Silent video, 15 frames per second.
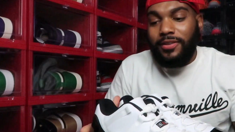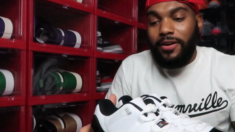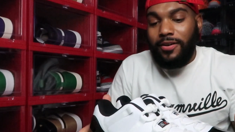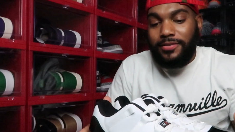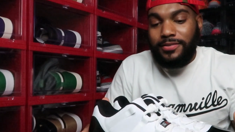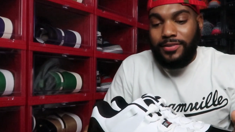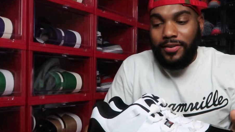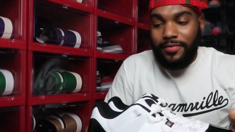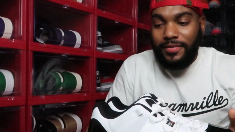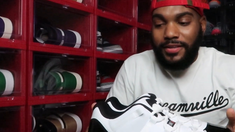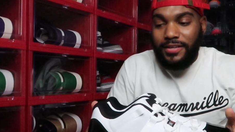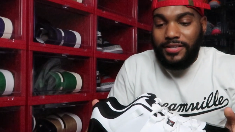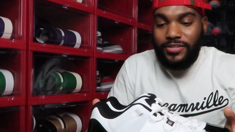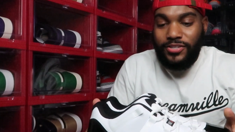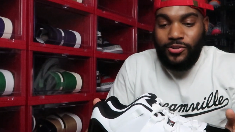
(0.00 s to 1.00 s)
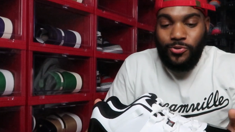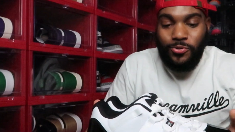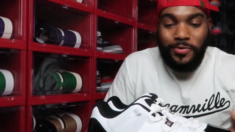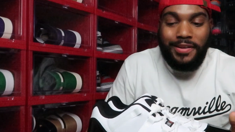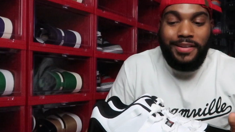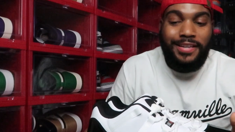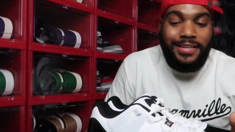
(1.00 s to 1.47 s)
thoughts of this
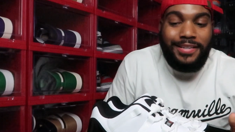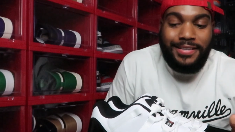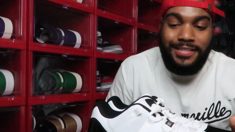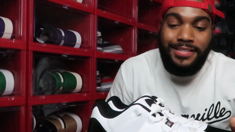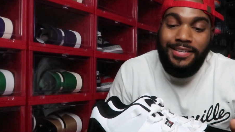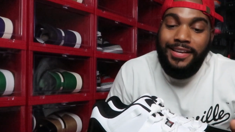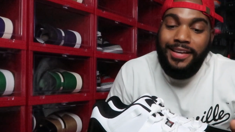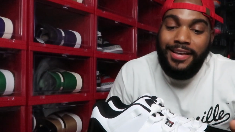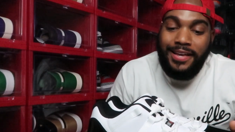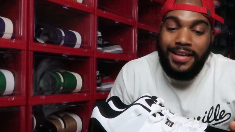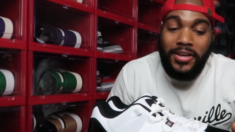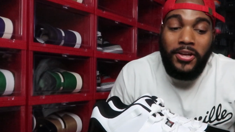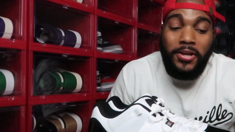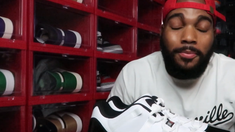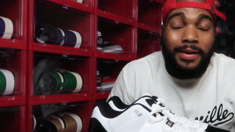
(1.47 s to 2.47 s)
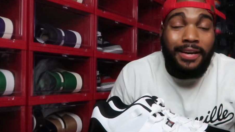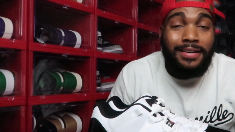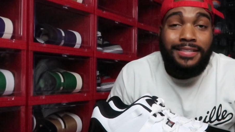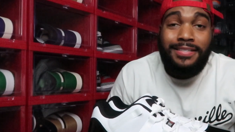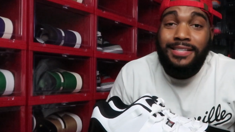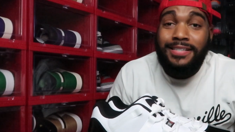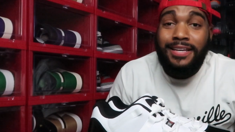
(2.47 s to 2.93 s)
shoe is, man,
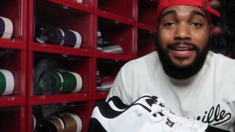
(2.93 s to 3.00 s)
this is